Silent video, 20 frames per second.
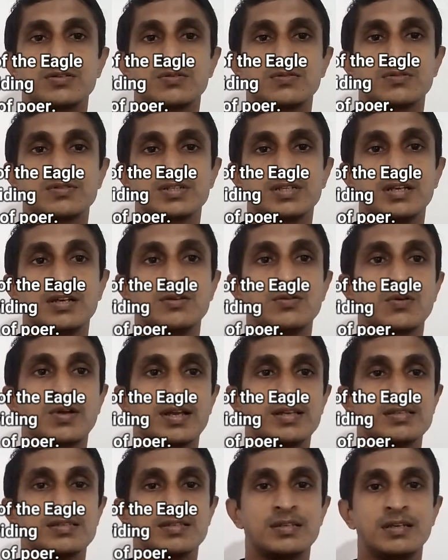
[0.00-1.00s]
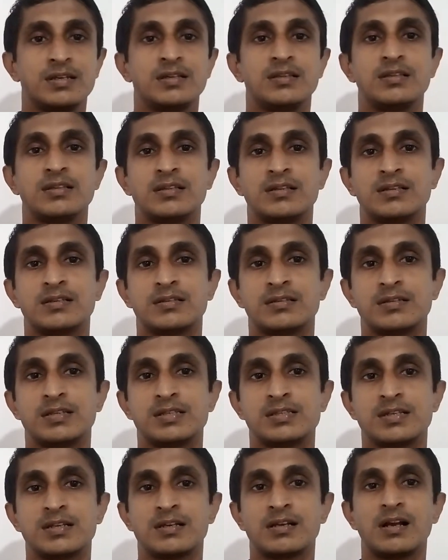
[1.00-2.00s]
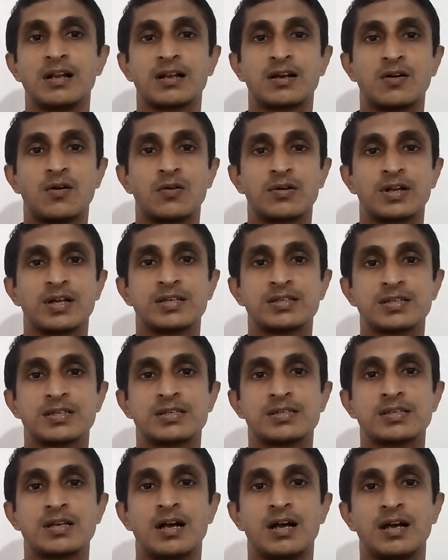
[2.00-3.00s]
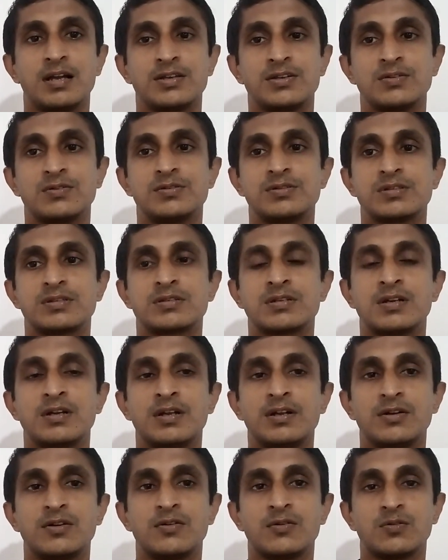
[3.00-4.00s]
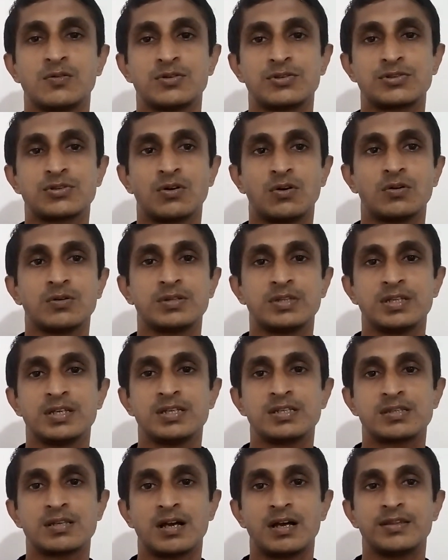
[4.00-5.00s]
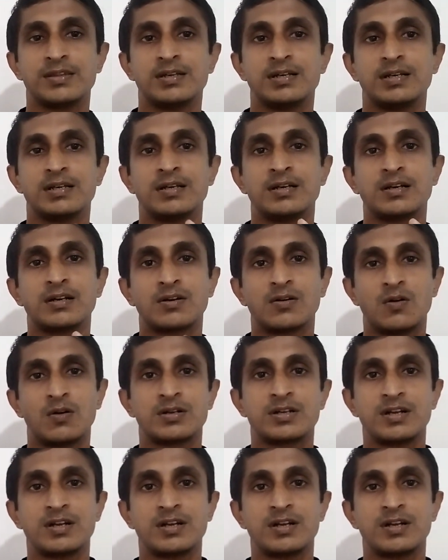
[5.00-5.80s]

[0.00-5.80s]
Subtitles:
Here you can see the single quotations are used to show these are the quoted